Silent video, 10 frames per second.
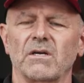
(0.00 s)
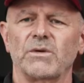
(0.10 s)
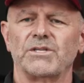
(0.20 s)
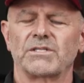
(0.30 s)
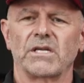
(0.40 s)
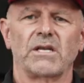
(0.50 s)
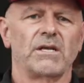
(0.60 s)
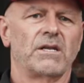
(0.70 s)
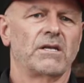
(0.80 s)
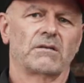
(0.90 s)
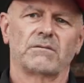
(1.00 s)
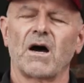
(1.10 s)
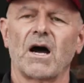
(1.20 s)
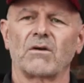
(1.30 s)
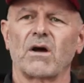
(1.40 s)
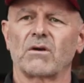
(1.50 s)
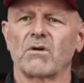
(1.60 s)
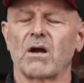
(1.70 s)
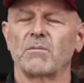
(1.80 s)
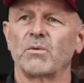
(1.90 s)
We just ended the Hot
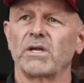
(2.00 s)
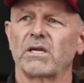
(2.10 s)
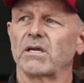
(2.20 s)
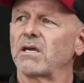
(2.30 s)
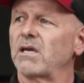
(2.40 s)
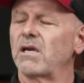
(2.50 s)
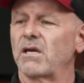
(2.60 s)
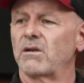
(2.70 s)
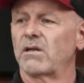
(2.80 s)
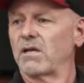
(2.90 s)
Rodorama week, and